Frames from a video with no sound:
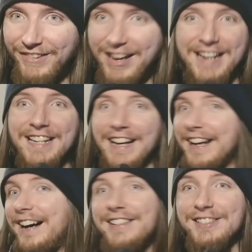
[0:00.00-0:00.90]
I
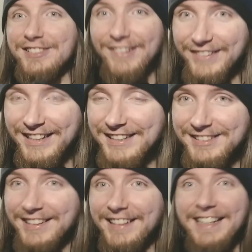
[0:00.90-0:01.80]
uninstalled it
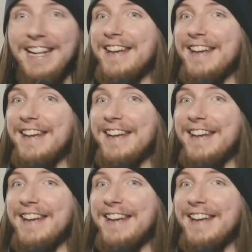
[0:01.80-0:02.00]
instantly